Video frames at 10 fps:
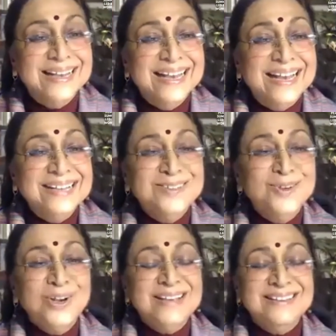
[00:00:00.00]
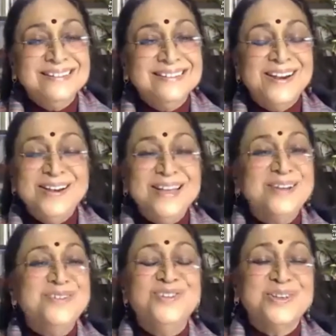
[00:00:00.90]
It's not necessarily a
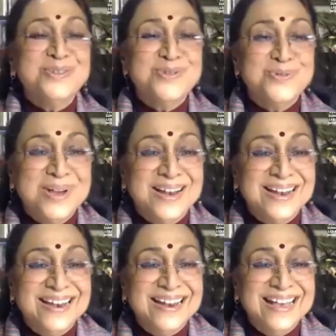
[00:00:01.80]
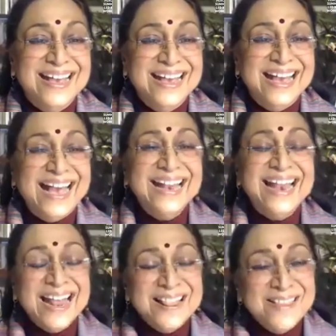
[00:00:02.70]
just one.
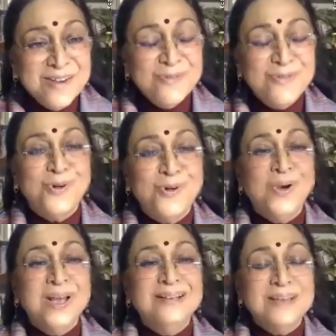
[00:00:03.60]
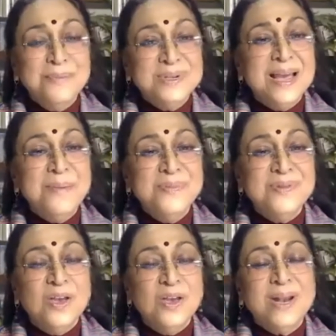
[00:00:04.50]
And therefore, sometimes
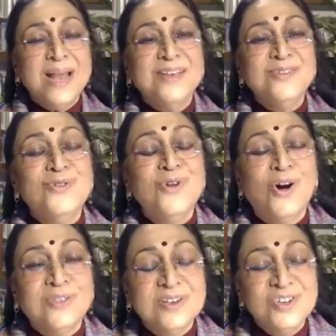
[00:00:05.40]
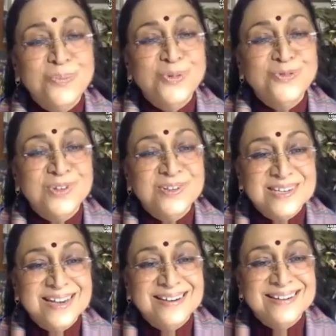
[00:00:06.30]
one has to rock the ship of the
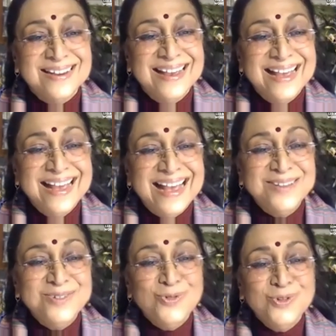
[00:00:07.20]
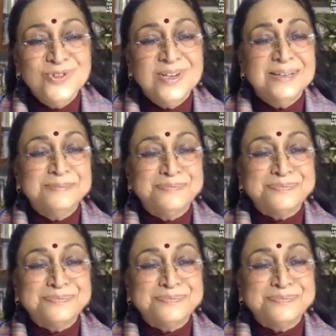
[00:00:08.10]
state, as Rosa